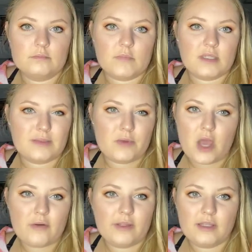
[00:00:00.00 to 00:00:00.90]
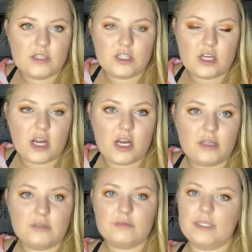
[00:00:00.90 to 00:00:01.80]
Because I'm not really
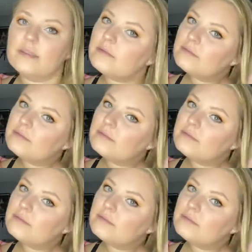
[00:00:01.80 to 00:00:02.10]
sure what